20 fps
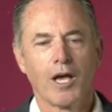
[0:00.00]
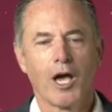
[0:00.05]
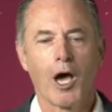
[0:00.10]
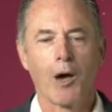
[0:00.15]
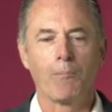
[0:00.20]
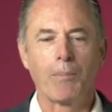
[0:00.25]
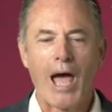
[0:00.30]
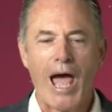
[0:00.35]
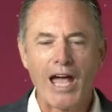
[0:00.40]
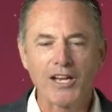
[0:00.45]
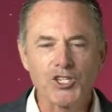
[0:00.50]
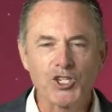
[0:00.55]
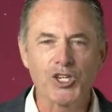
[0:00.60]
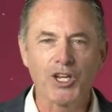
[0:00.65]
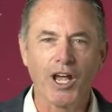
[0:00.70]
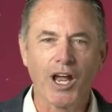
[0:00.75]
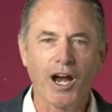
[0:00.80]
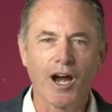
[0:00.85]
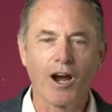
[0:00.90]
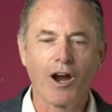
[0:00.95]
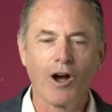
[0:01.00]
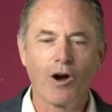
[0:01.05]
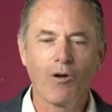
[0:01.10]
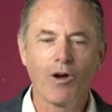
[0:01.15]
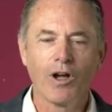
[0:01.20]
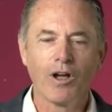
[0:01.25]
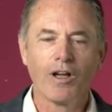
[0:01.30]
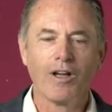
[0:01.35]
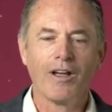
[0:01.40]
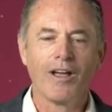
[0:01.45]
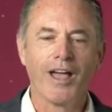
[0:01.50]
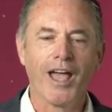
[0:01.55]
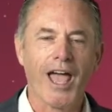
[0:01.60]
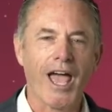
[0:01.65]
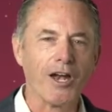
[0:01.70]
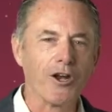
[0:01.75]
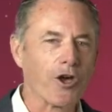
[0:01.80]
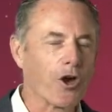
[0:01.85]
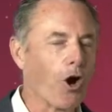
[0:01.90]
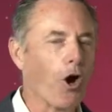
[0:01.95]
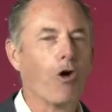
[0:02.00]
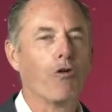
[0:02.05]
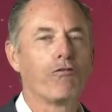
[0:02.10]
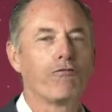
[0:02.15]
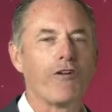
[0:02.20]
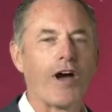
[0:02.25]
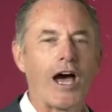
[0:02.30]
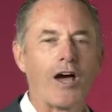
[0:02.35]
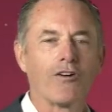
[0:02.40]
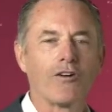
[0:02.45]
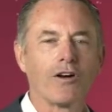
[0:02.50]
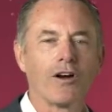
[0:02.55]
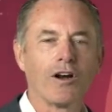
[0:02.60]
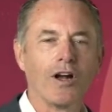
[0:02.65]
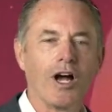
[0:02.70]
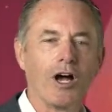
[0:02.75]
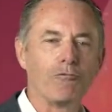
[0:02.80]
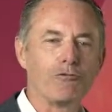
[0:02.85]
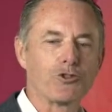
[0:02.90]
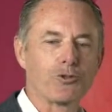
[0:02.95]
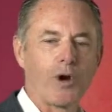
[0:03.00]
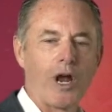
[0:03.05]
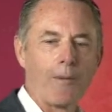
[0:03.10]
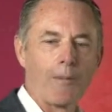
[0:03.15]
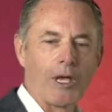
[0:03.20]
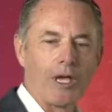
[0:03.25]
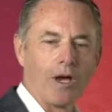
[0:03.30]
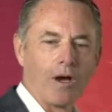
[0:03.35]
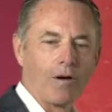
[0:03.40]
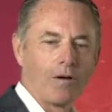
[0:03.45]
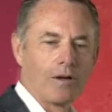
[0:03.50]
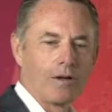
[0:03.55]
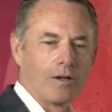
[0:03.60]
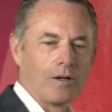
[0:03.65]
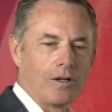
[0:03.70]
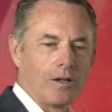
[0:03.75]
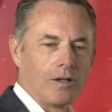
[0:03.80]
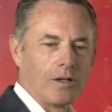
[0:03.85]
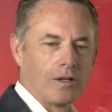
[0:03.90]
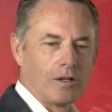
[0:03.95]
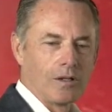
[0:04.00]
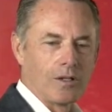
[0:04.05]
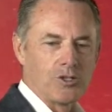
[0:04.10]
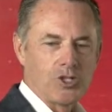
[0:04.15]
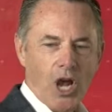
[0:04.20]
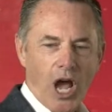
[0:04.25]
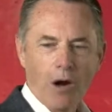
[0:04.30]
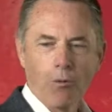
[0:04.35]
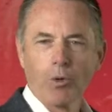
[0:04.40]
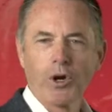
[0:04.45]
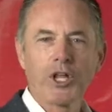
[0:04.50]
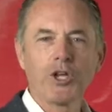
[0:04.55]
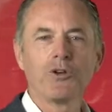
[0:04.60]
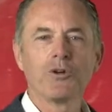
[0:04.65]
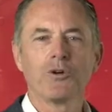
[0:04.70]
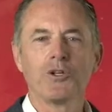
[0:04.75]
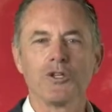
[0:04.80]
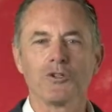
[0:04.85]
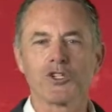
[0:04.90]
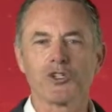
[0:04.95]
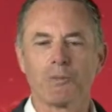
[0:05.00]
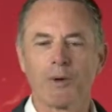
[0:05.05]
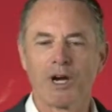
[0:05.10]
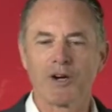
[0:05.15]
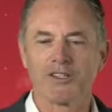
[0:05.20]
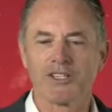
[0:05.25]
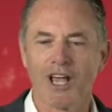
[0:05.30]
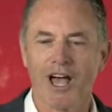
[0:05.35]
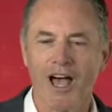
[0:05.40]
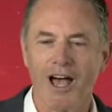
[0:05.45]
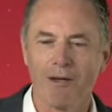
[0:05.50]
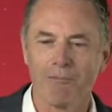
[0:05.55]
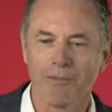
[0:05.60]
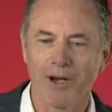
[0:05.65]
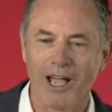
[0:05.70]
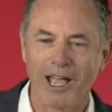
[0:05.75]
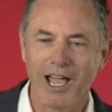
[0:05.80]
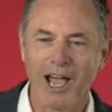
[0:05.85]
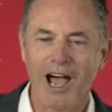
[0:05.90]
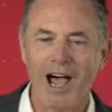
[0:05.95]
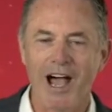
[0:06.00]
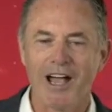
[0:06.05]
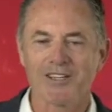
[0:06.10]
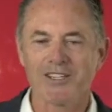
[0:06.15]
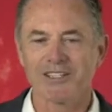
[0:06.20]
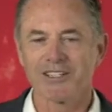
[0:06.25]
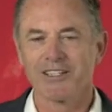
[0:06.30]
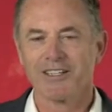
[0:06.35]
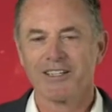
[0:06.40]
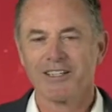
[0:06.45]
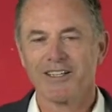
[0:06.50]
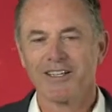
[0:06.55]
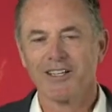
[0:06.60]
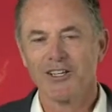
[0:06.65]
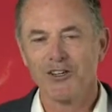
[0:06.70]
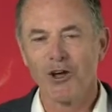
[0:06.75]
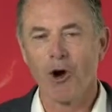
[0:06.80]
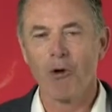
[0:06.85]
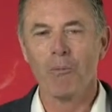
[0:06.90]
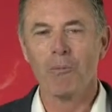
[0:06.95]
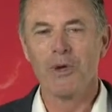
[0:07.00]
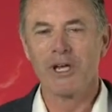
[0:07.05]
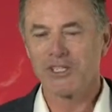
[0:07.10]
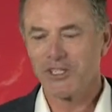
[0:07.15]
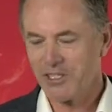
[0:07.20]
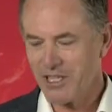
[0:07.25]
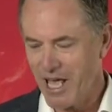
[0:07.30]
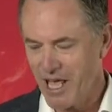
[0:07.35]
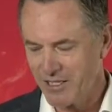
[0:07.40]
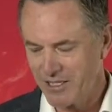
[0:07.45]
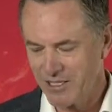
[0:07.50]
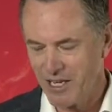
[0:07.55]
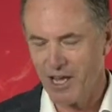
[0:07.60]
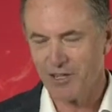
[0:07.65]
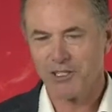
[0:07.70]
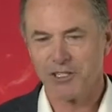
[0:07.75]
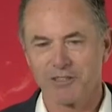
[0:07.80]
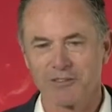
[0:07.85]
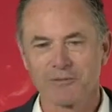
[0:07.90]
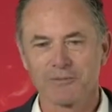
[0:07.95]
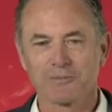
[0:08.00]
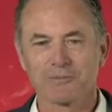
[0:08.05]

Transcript: Apache Arrow, and co-founder of Dremio. Jacques, what do you do in your spare time? My gosh, don't miss that session.